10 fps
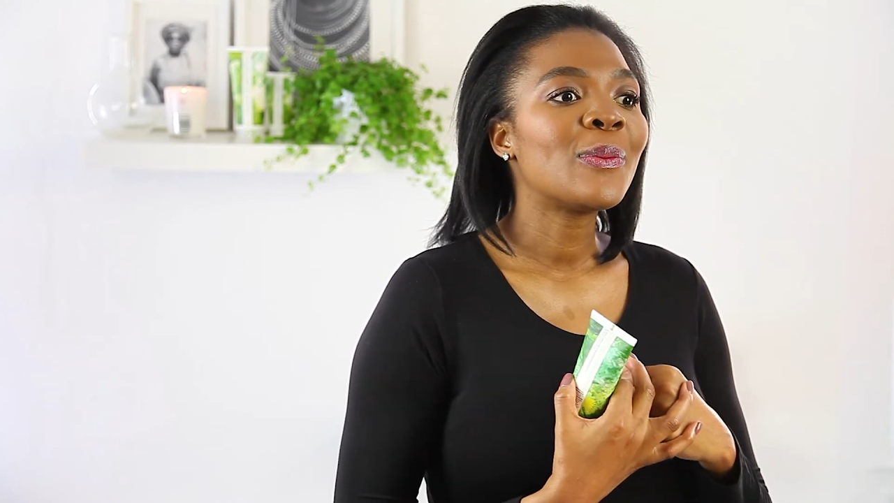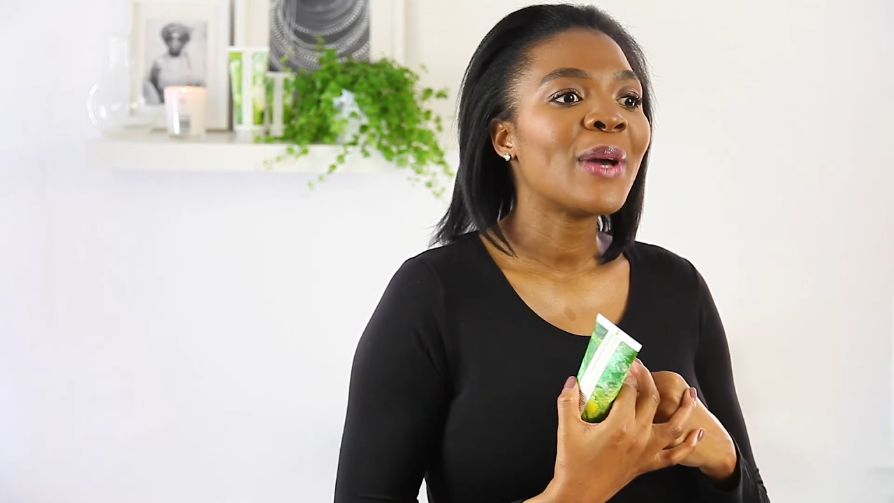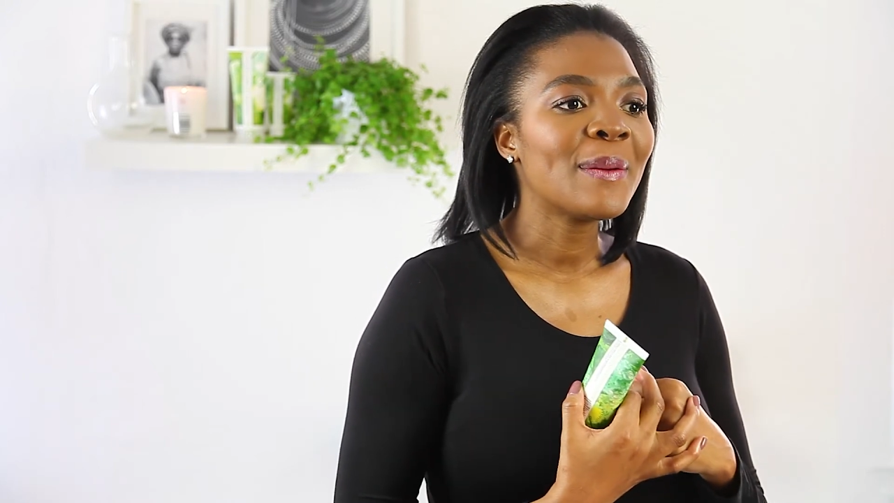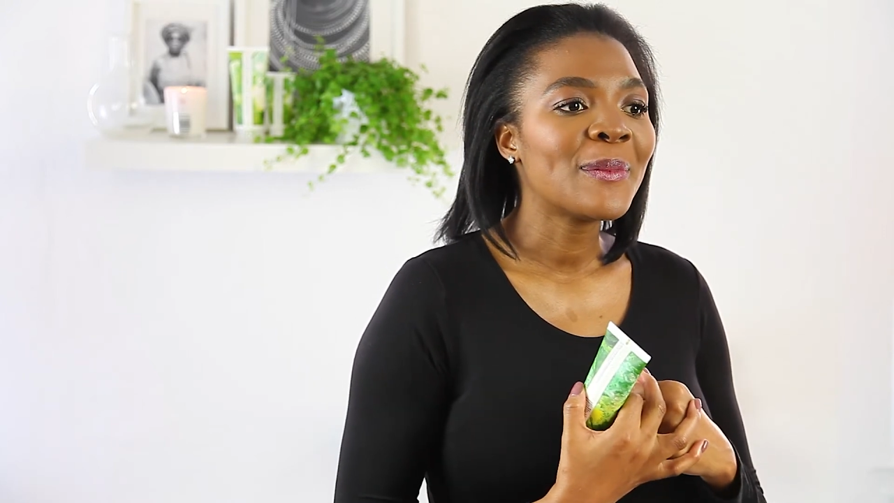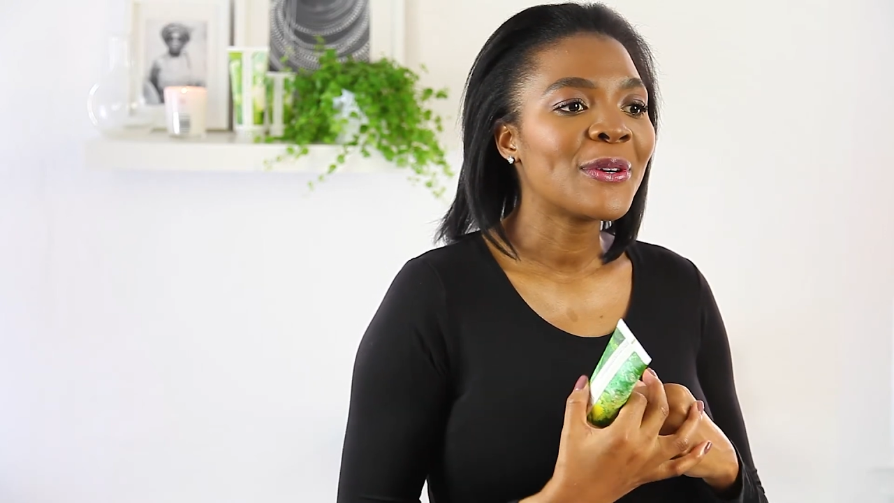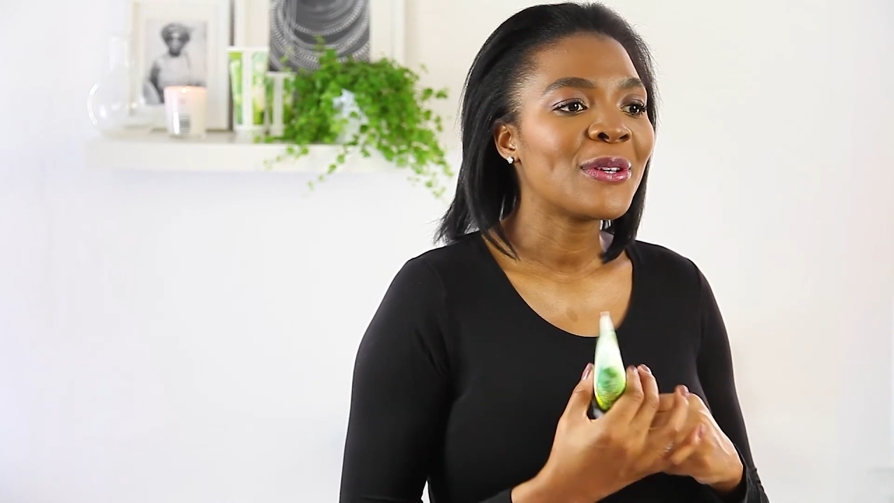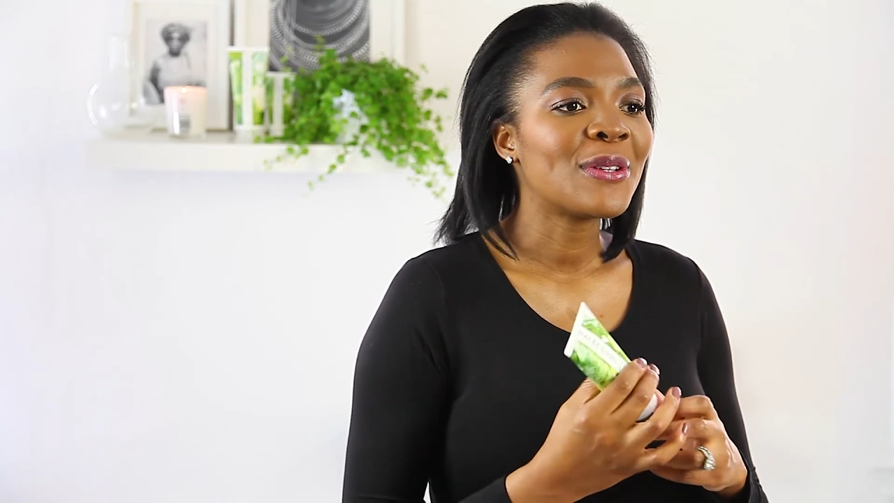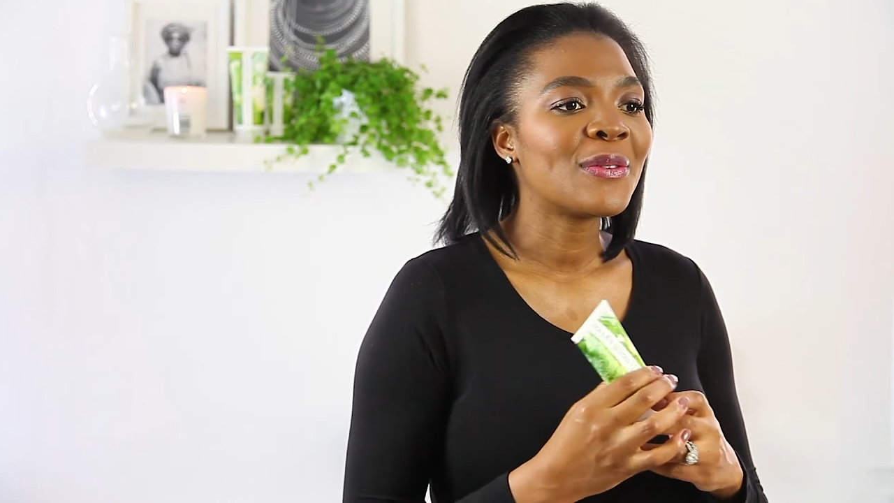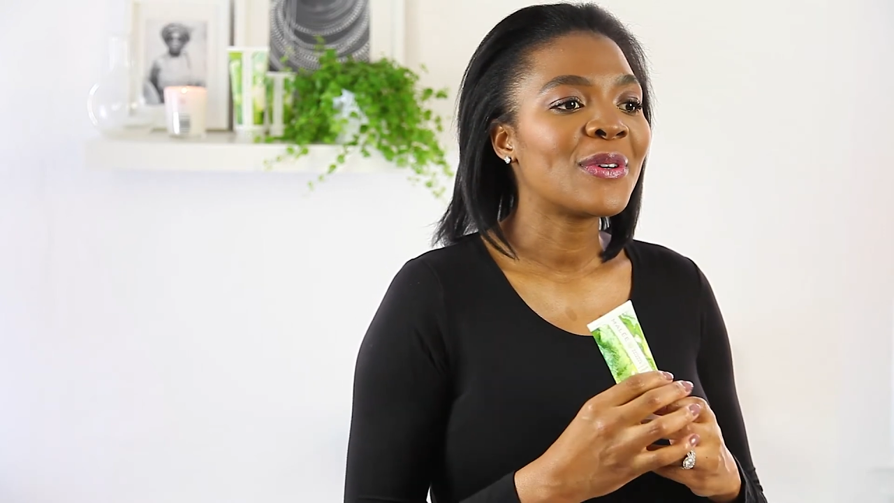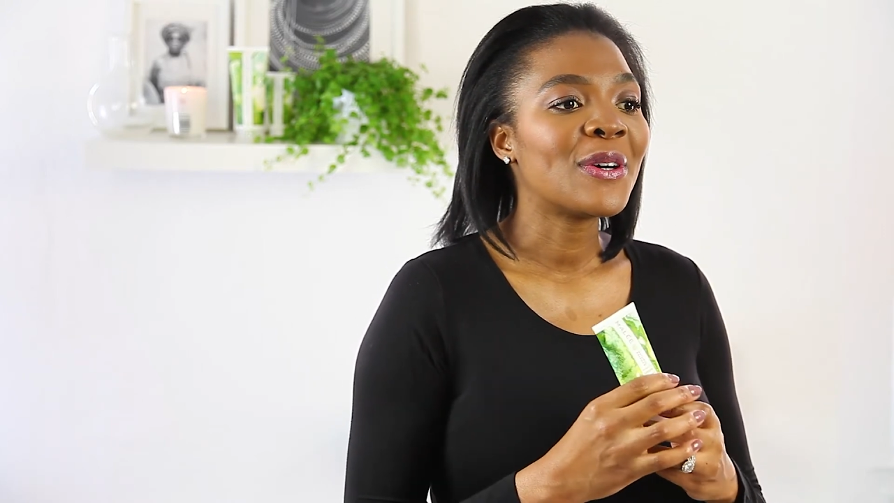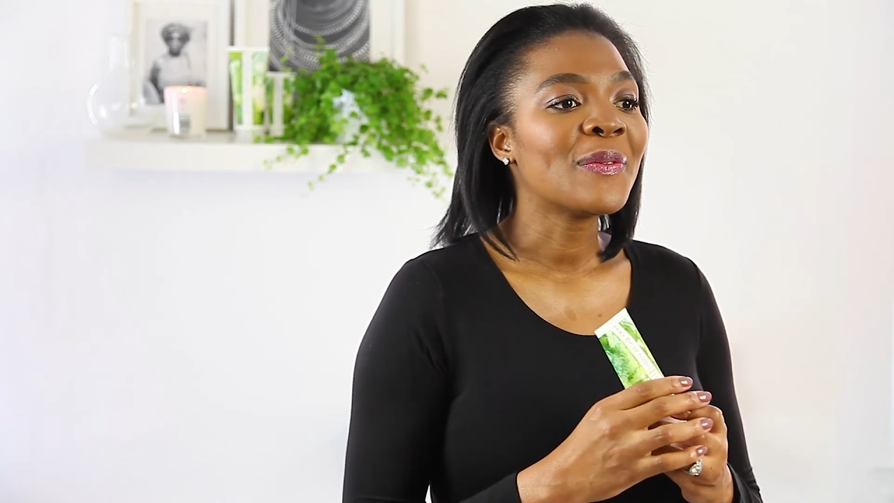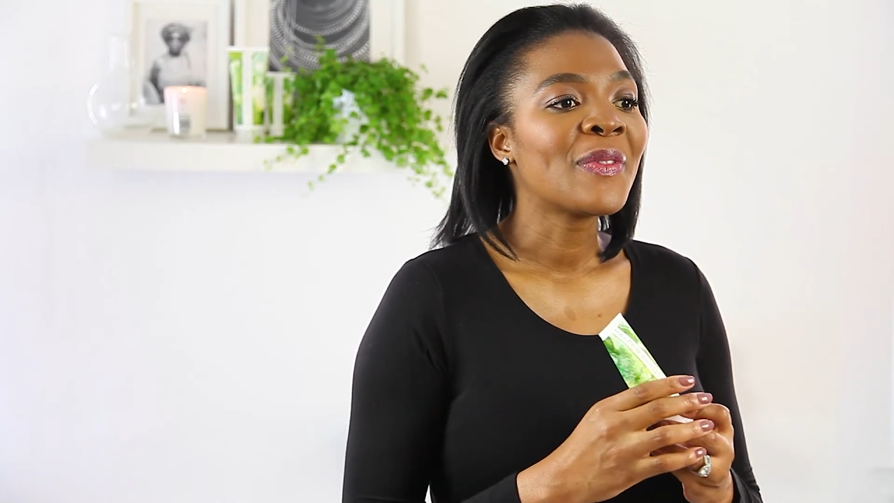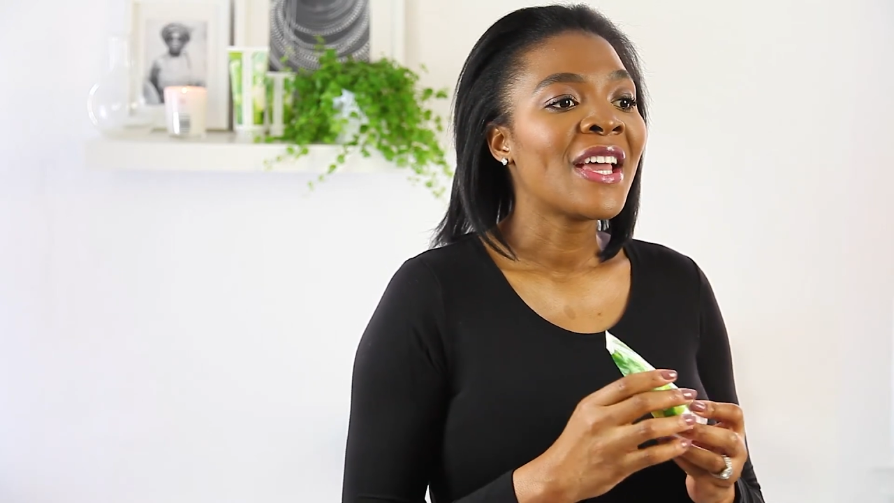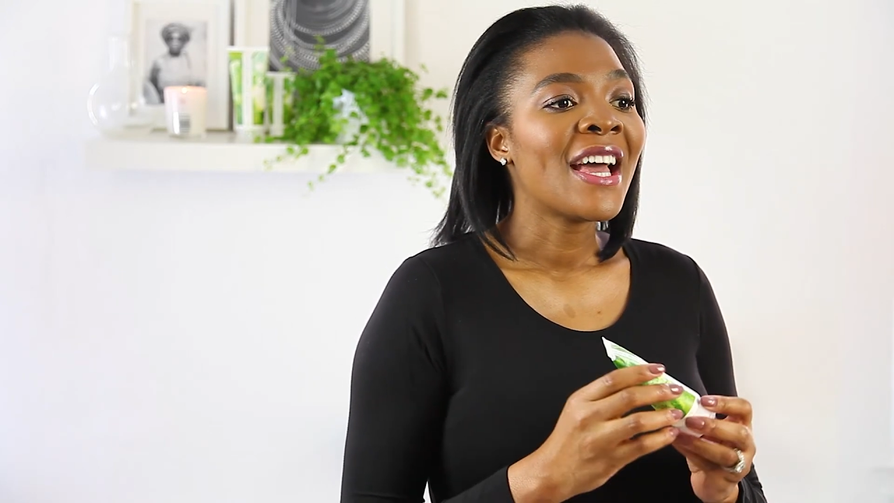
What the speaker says: way more youthful.